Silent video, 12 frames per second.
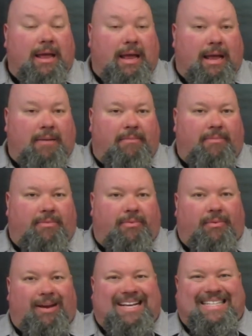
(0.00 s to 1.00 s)

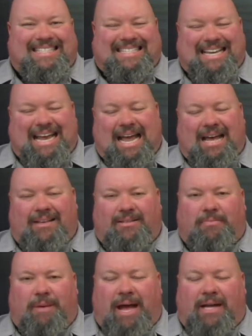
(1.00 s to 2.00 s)
M3
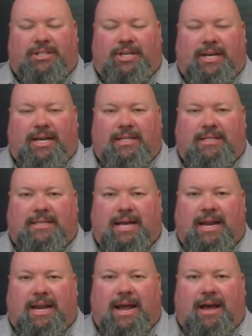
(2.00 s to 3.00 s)
CS badging
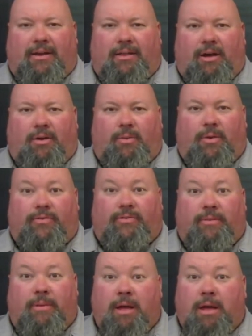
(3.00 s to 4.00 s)
inside and out, along with
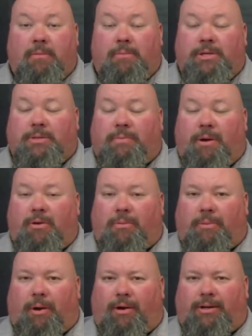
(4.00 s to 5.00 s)
some
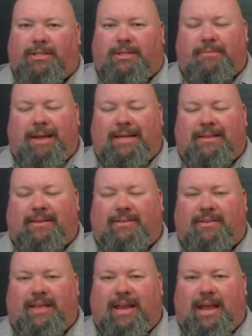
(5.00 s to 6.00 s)
bespoke parts to make
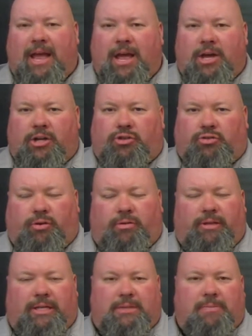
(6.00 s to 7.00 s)
this thing
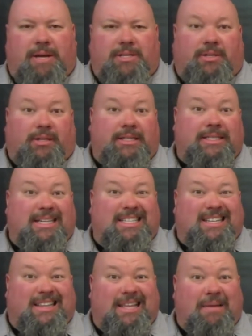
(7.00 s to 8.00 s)
truly special, as it
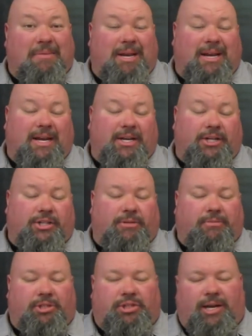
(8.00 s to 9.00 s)
is a limited
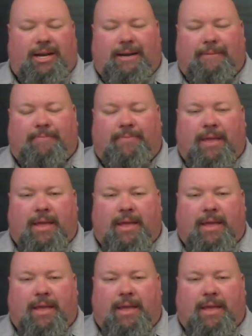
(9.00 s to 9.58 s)
edition machine.